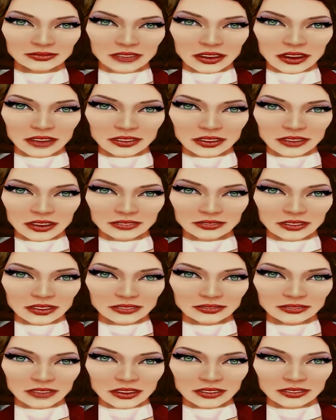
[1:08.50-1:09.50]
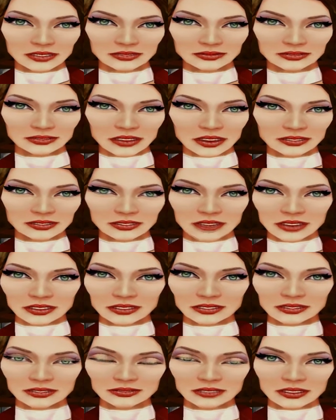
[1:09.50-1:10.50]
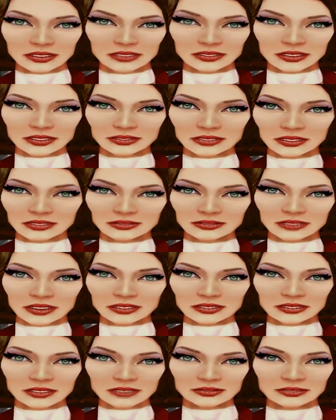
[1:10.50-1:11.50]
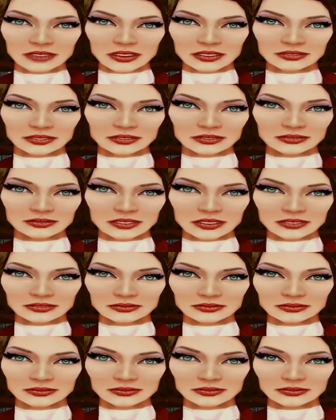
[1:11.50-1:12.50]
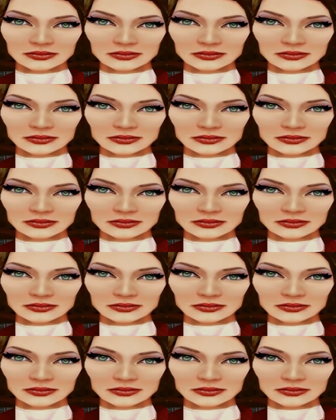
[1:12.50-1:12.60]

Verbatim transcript: He was shot in the face at close range by one of our finest agents.